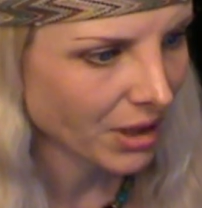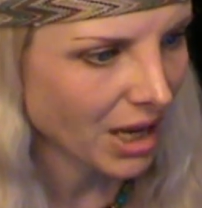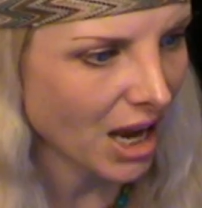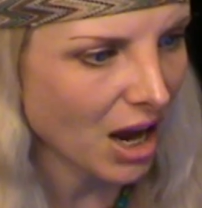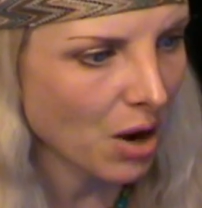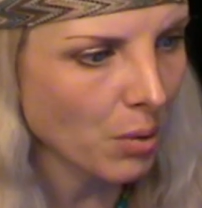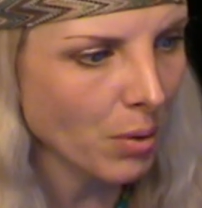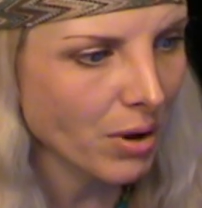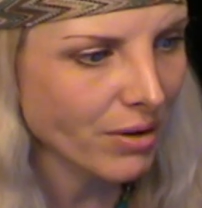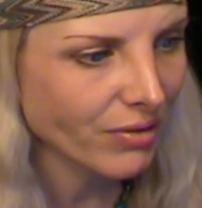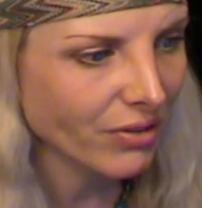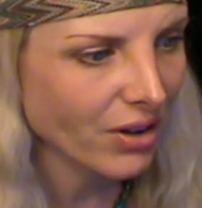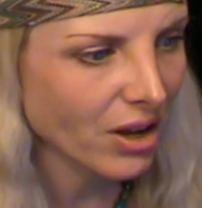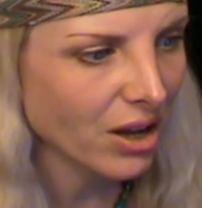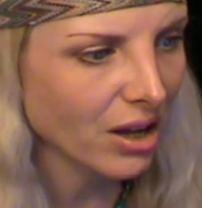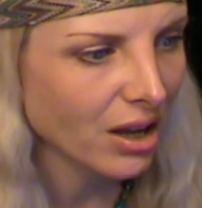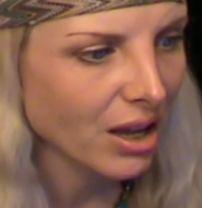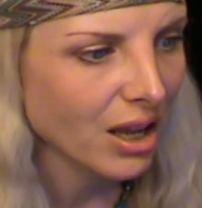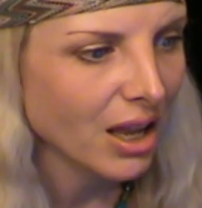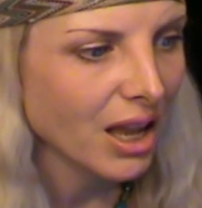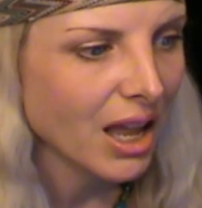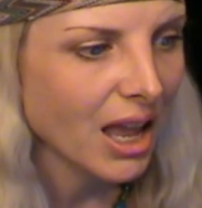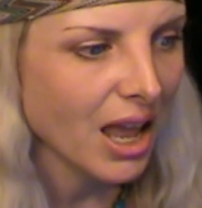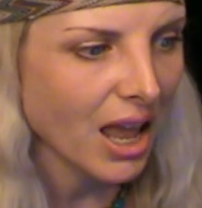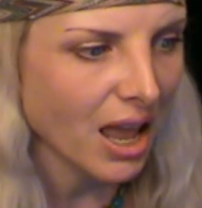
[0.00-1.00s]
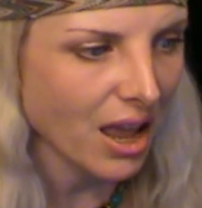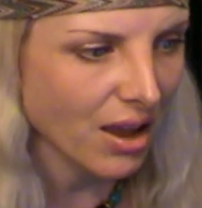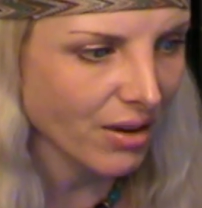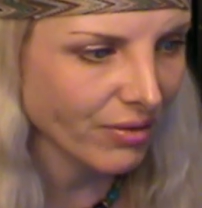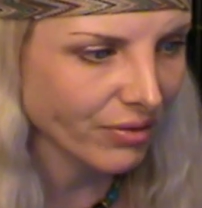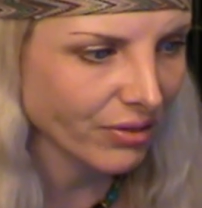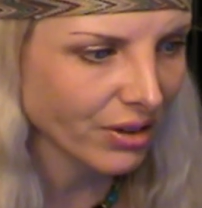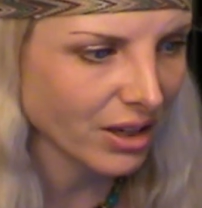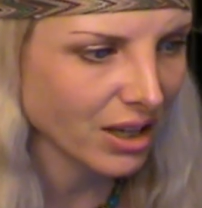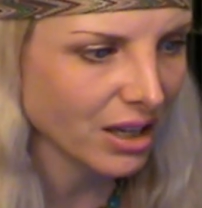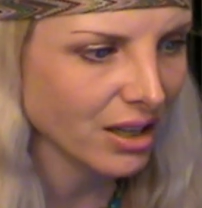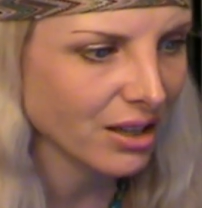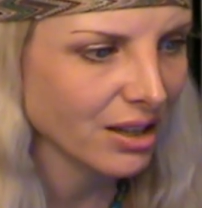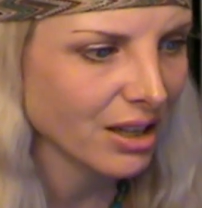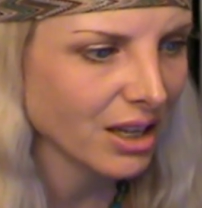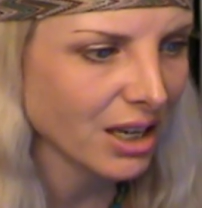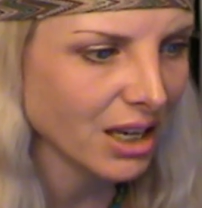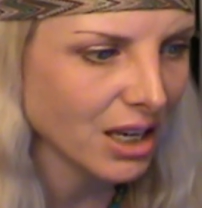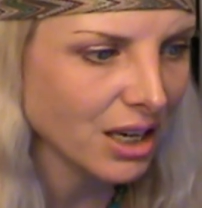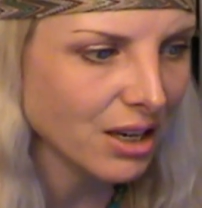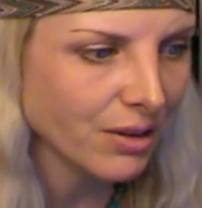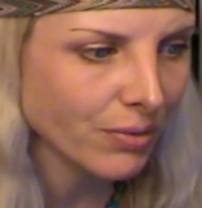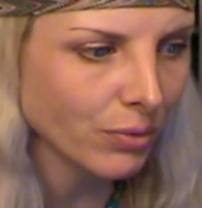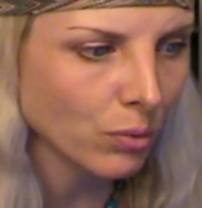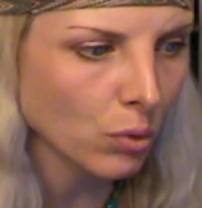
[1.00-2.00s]
However heavy
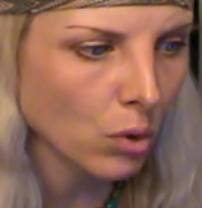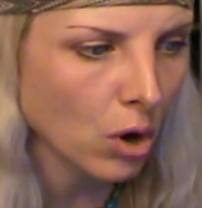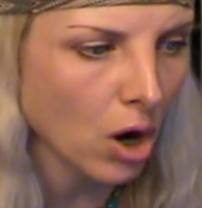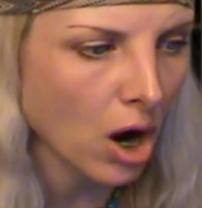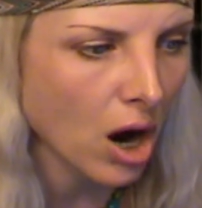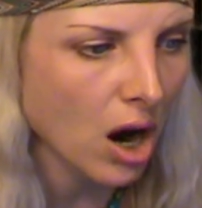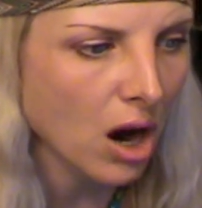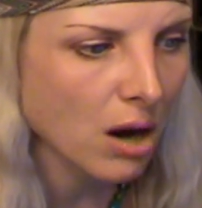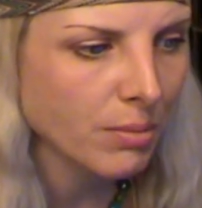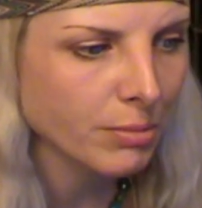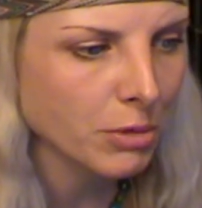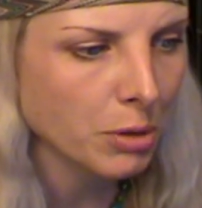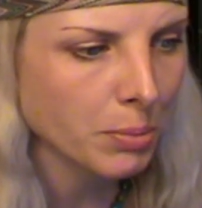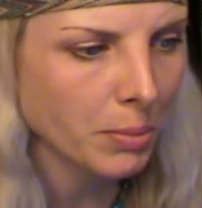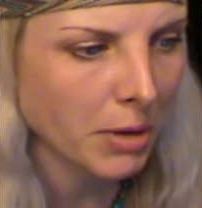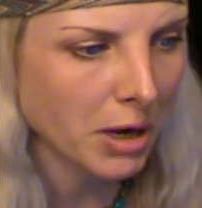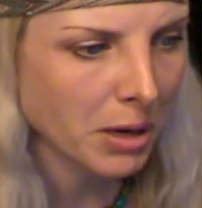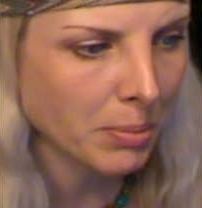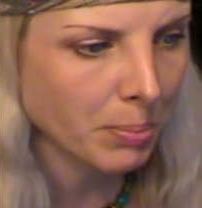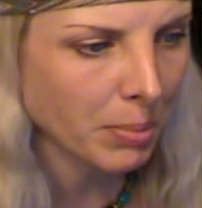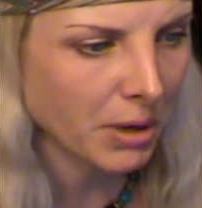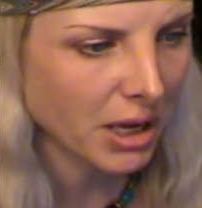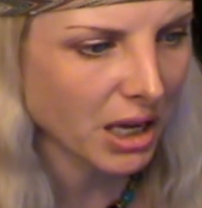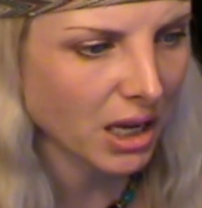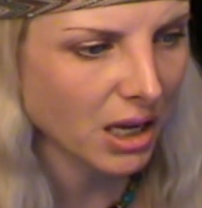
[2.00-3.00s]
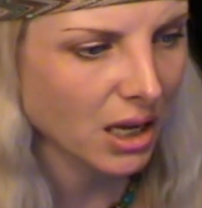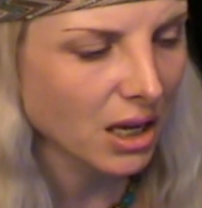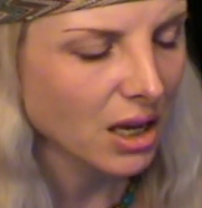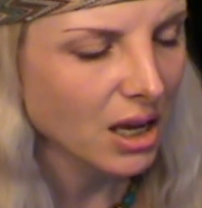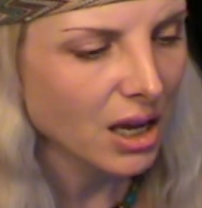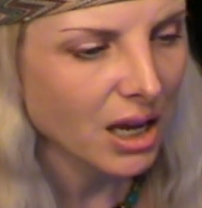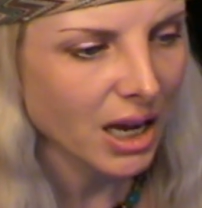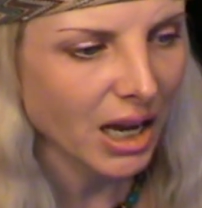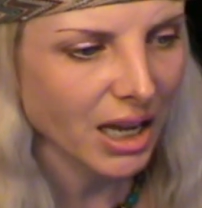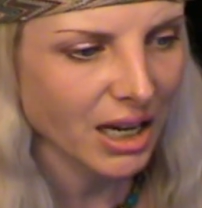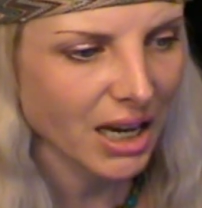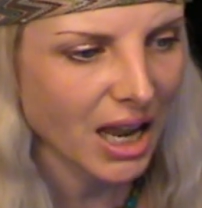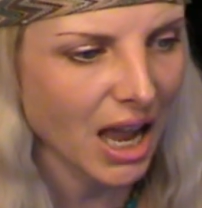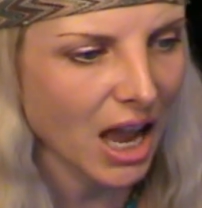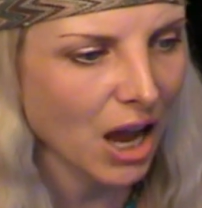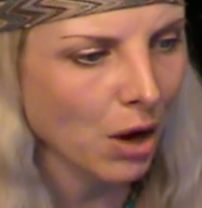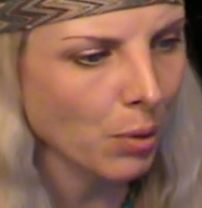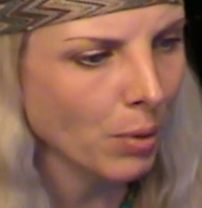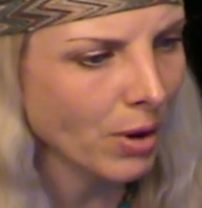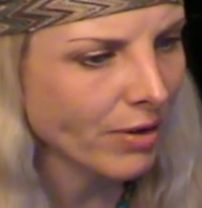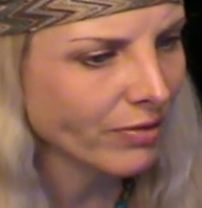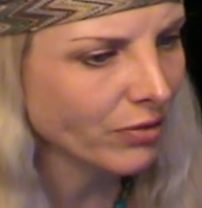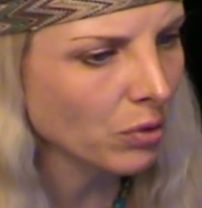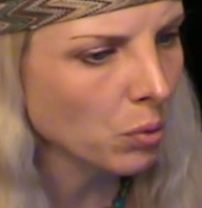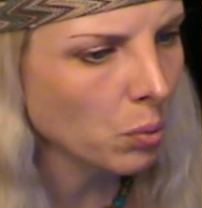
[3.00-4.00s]
the evil karma may be, and
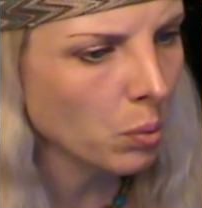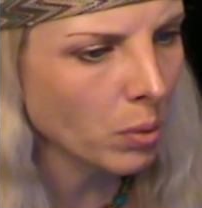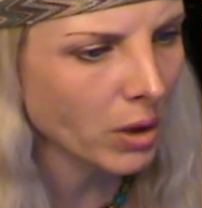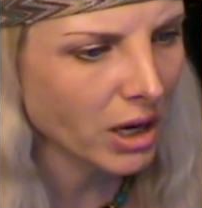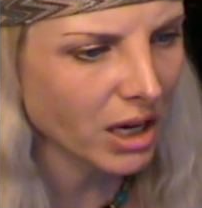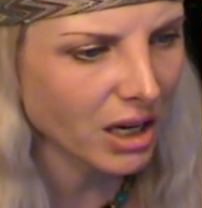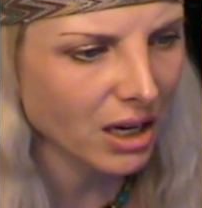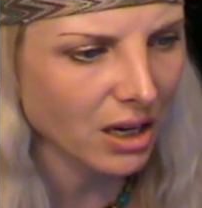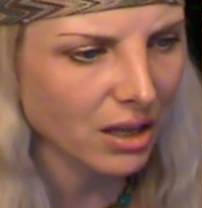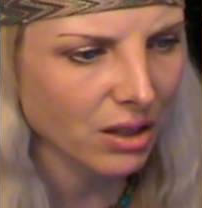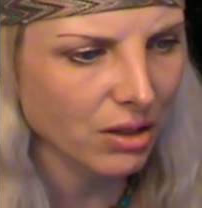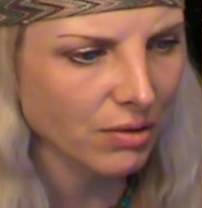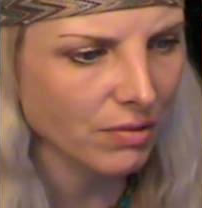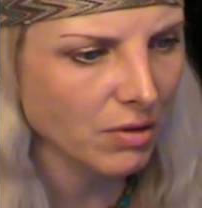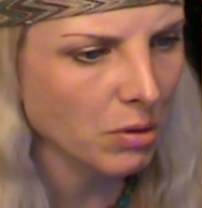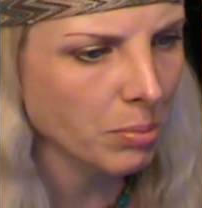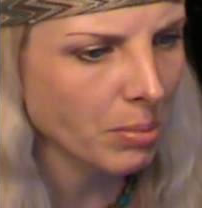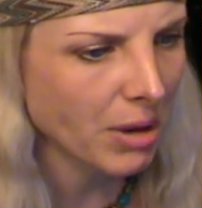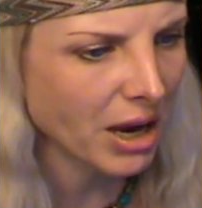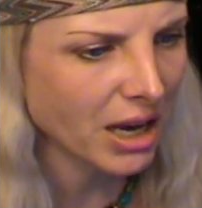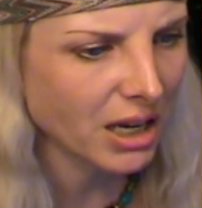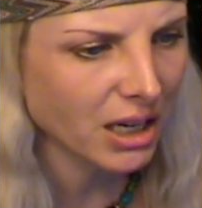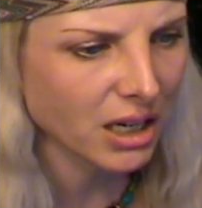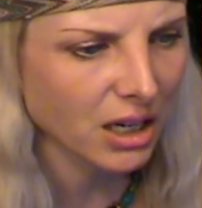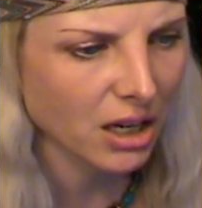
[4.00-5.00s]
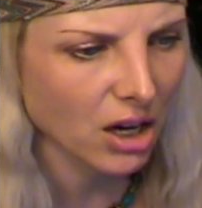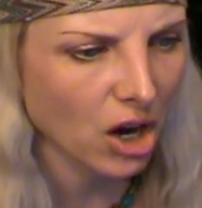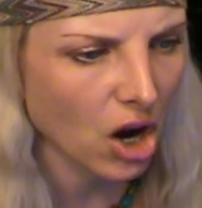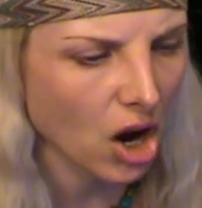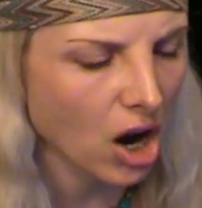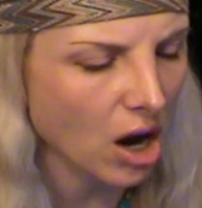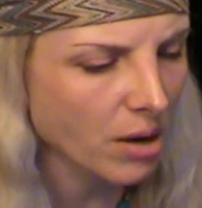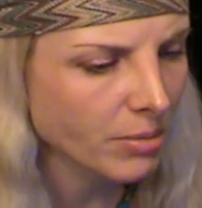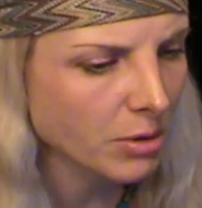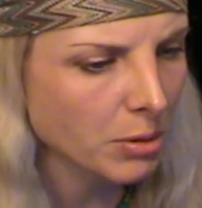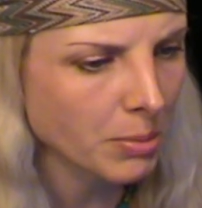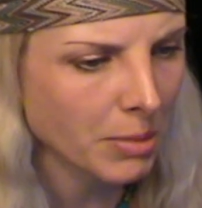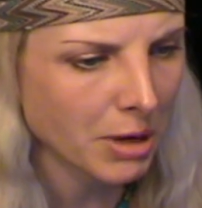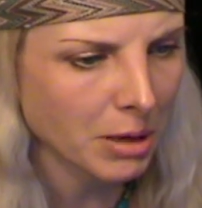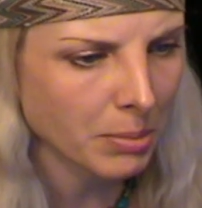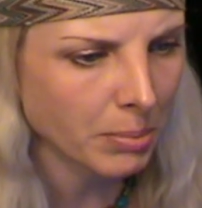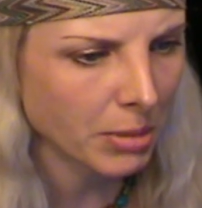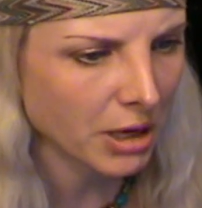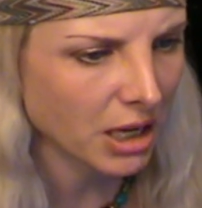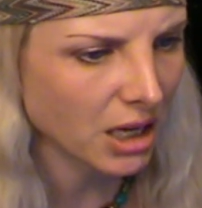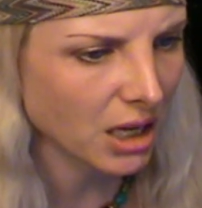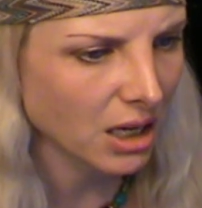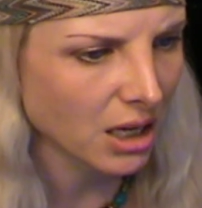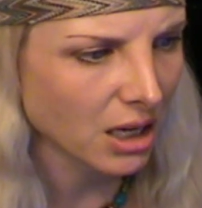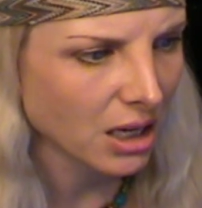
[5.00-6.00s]
however weak the remaining karma may
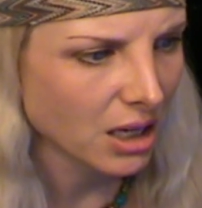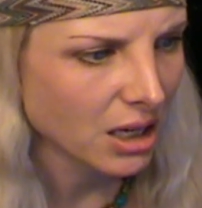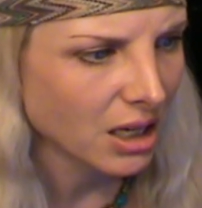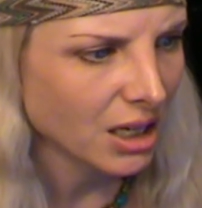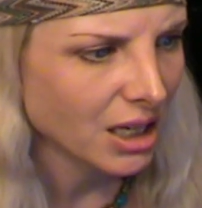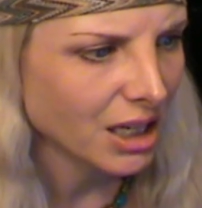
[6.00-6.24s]
be,